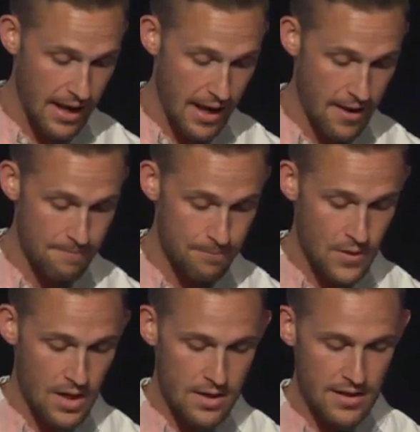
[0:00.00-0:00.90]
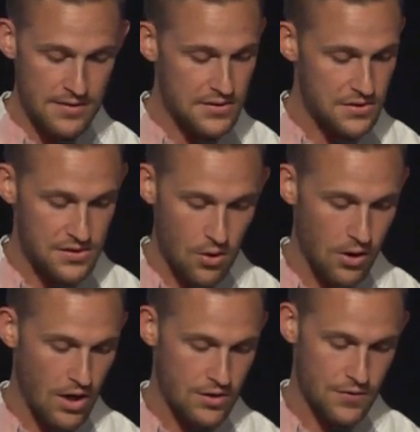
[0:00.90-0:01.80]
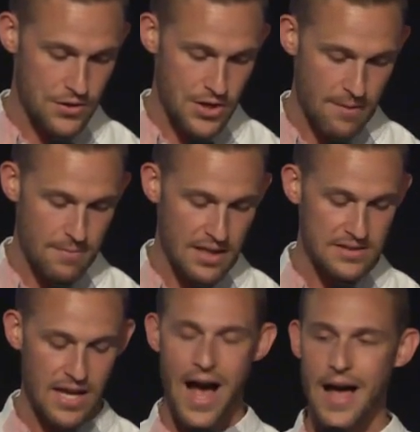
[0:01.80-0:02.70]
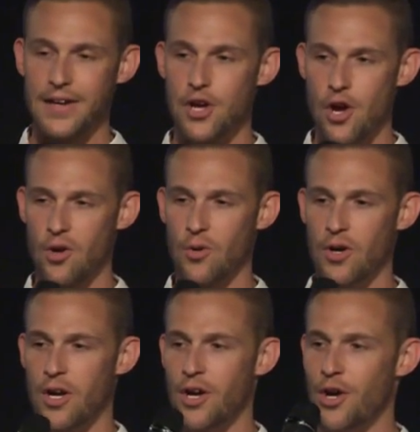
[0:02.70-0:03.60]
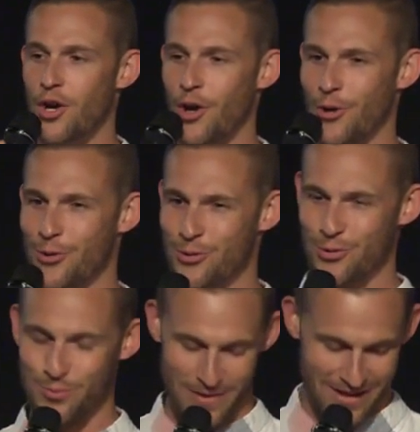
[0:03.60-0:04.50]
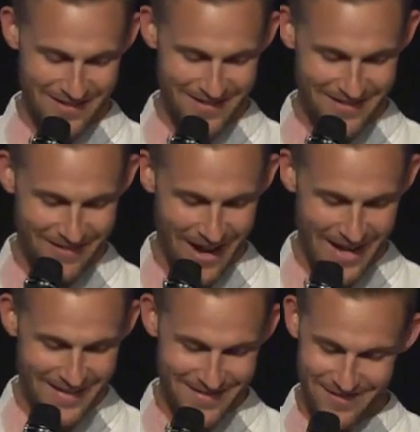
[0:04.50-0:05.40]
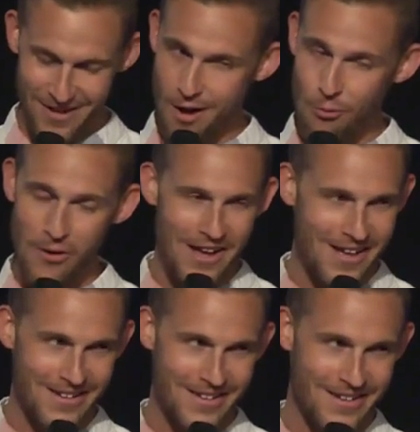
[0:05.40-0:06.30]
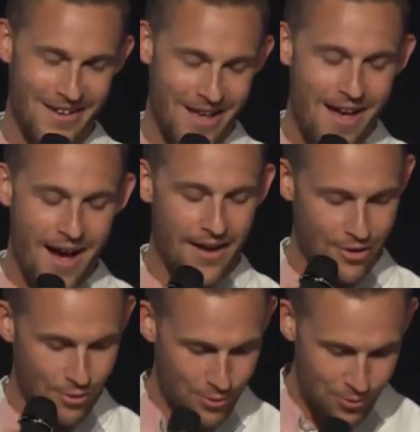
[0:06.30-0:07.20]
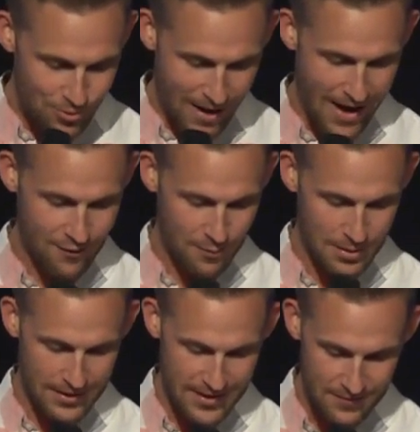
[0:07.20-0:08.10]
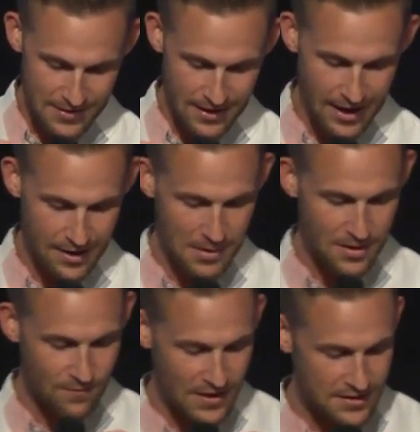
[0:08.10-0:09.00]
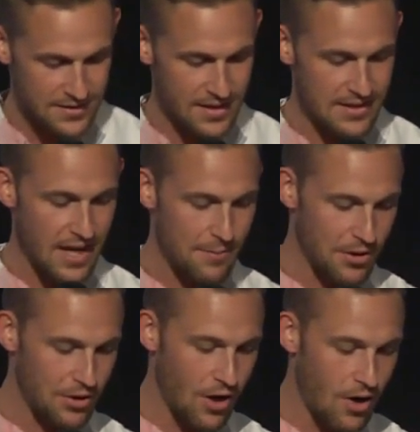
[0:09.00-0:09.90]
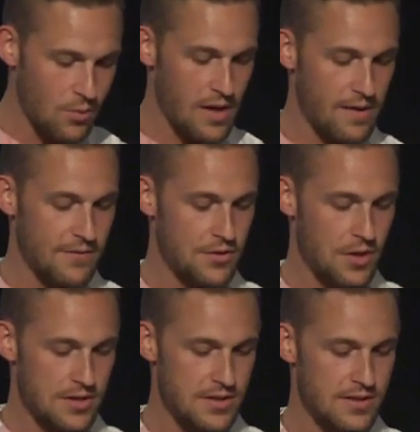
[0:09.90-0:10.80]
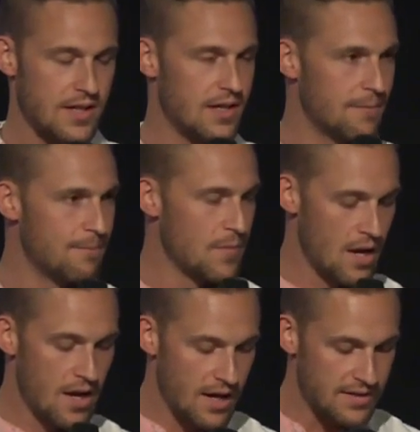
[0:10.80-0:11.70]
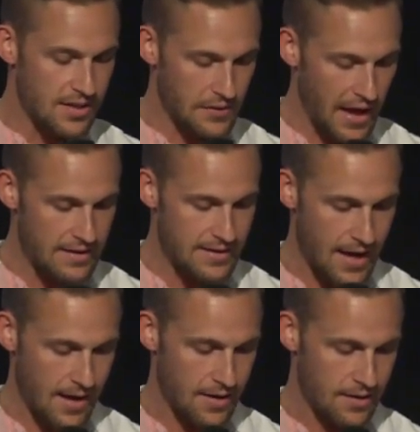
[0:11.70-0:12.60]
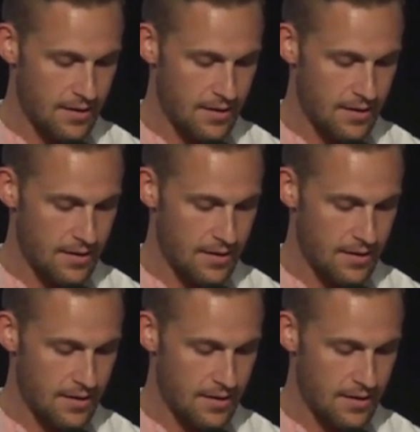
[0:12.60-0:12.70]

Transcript: I am. Yet this is no cause for shame because I know whom, right? Not what. I know whom I have believed and am convinced that he's able to guard what I've entrusted to him until that day.